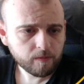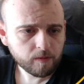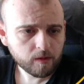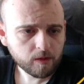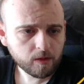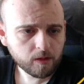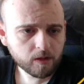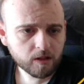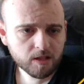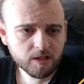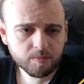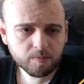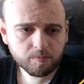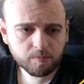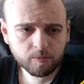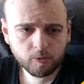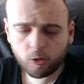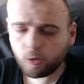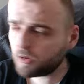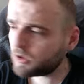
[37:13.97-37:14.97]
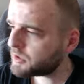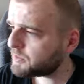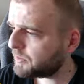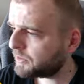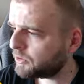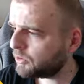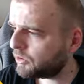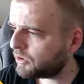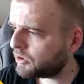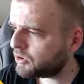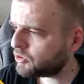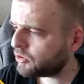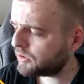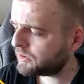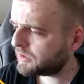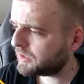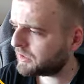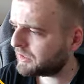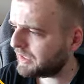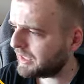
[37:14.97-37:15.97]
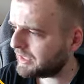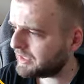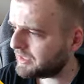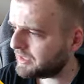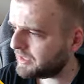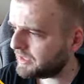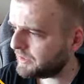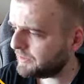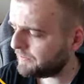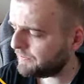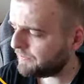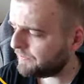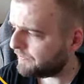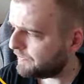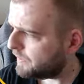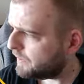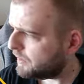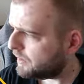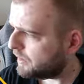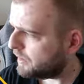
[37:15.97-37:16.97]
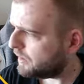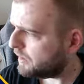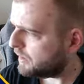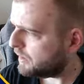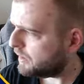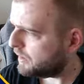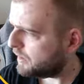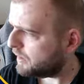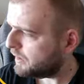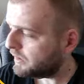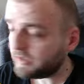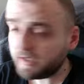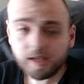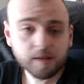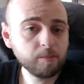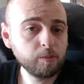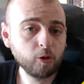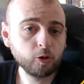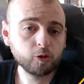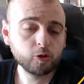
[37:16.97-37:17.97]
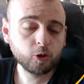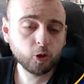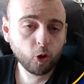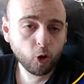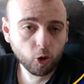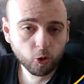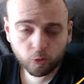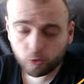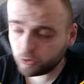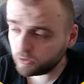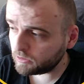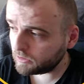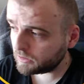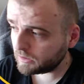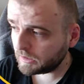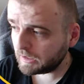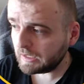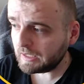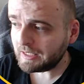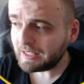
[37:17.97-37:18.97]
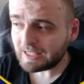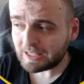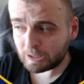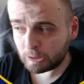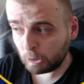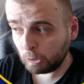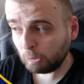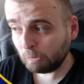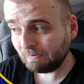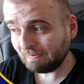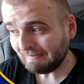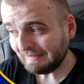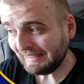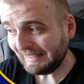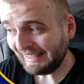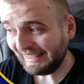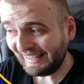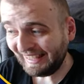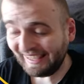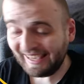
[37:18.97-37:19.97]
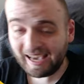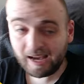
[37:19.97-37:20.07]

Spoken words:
Raspadori joined Atleti. They bought Højlund, so yeah,